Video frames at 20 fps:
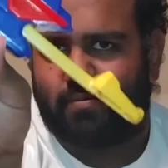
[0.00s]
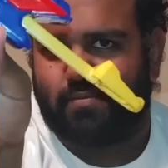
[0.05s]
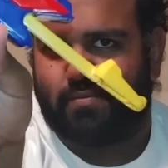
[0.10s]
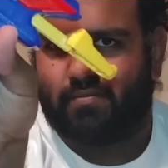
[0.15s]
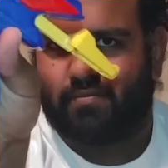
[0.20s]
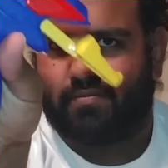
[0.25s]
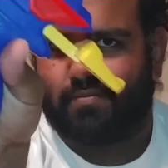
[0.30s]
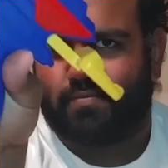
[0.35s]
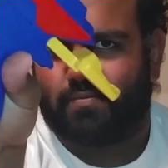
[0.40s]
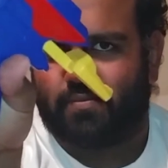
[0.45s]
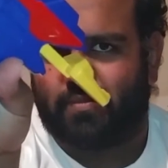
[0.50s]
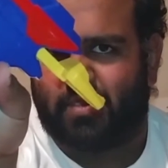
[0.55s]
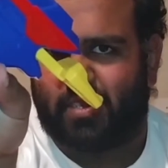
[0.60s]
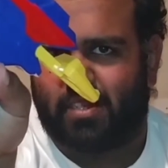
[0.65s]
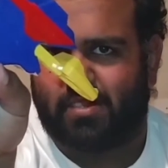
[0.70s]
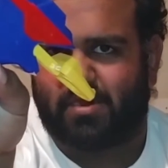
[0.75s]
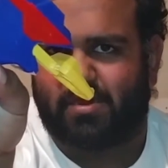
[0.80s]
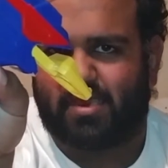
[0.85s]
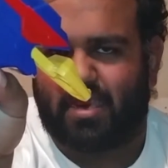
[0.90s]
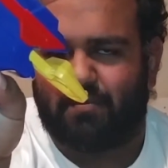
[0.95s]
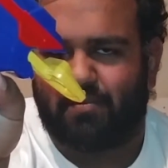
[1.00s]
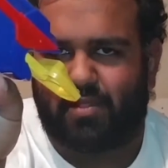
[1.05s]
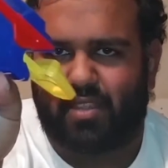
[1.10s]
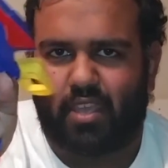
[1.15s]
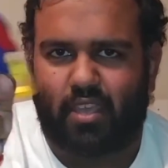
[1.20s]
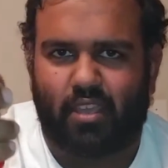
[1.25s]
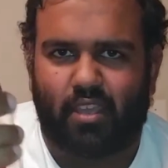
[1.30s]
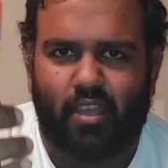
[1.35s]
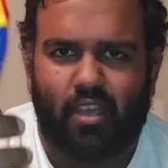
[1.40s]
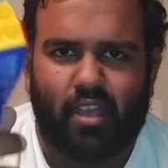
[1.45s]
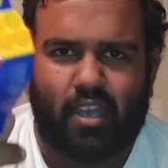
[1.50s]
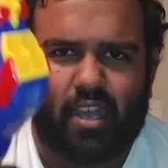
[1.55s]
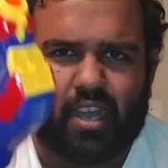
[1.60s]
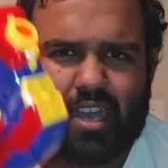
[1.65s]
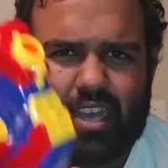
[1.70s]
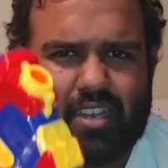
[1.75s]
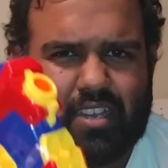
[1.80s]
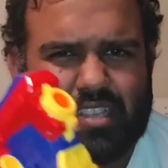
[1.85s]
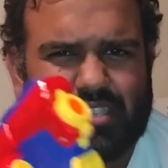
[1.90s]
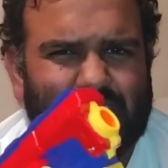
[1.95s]
It does the same thing.
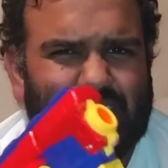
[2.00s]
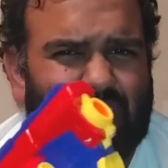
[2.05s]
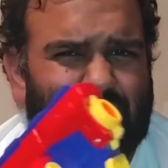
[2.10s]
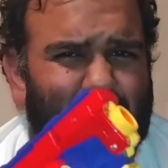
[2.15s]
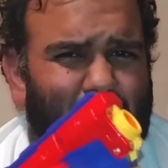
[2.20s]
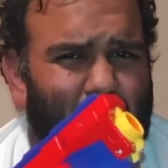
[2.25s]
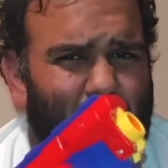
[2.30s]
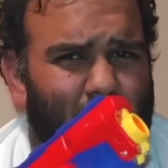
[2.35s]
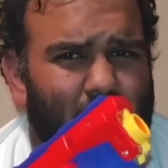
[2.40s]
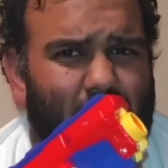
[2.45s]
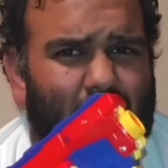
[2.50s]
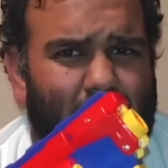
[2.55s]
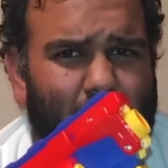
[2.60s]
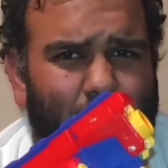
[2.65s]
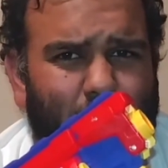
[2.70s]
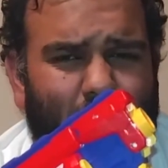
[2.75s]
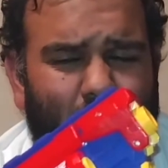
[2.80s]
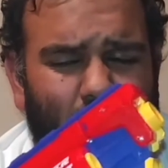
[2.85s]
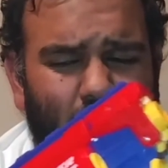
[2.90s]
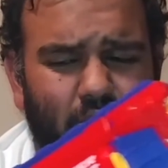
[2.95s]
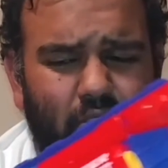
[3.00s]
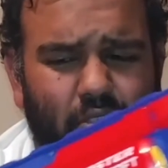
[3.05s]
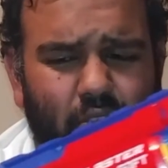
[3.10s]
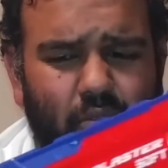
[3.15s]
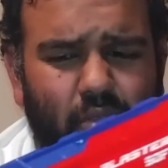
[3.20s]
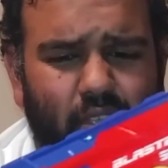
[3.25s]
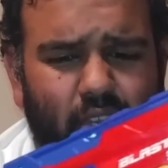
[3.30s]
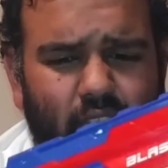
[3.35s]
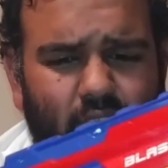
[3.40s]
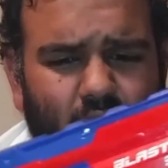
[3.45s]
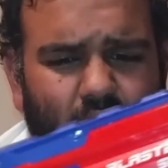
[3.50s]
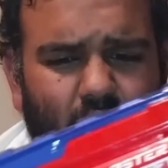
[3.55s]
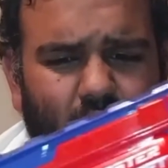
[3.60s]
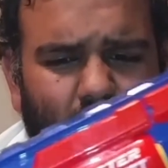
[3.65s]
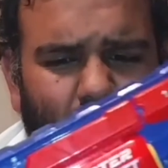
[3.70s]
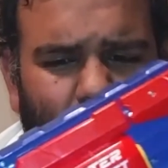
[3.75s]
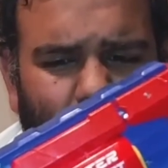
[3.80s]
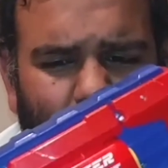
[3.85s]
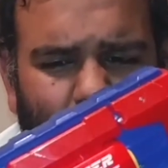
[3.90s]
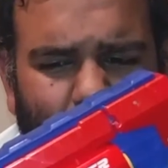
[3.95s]
It doesn't have a whole lot of power to it.
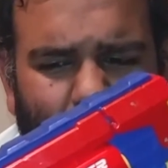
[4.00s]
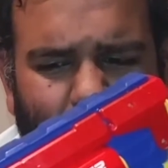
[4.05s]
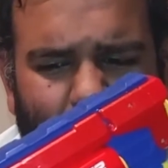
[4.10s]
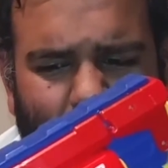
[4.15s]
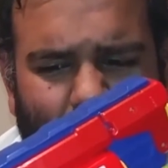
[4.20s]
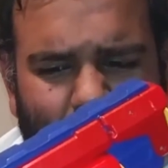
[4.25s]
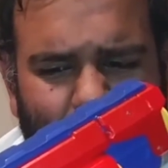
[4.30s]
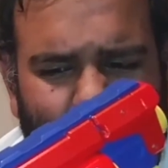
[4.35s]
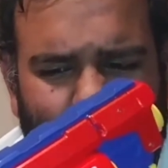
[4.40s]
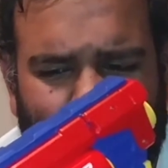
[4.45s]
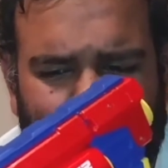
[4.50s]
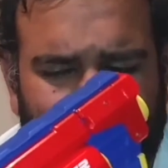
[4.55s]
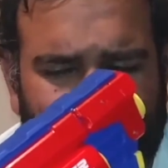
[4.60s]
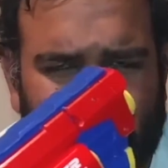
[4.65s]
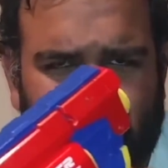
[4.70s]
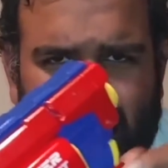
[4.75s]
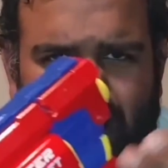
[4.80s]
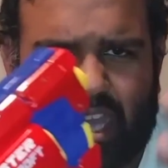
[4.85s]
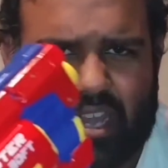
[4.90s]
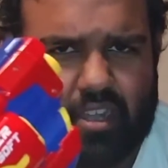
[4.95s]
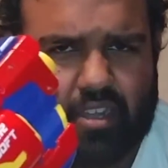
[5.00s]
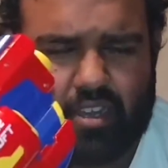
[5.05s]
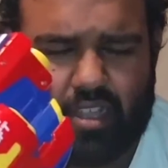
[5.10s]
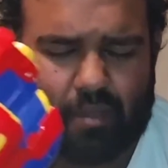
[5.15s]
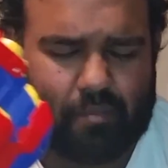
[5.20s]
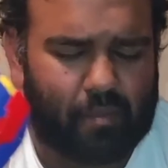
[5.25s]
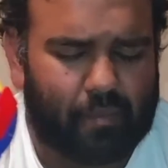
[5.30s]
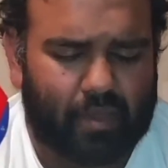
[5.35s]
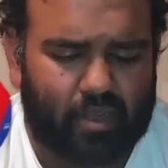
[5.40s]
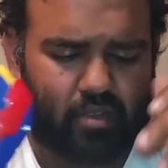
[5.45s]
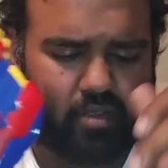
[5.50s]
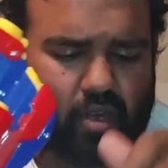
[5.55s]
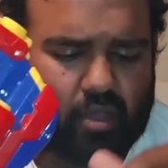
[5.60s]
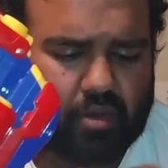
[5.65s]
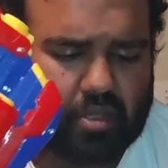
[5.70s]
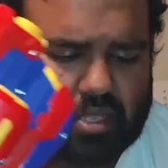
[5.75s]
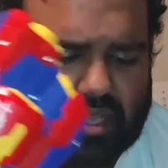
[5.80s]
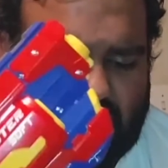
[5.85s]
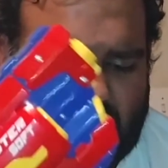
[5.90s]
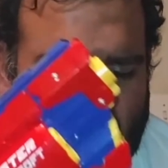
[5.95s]
I haven't actually got it up on my
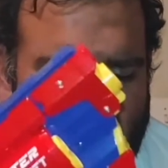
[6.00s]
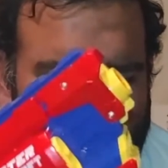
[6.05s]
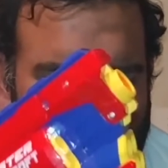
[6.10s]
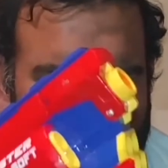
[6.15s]
chrono yet,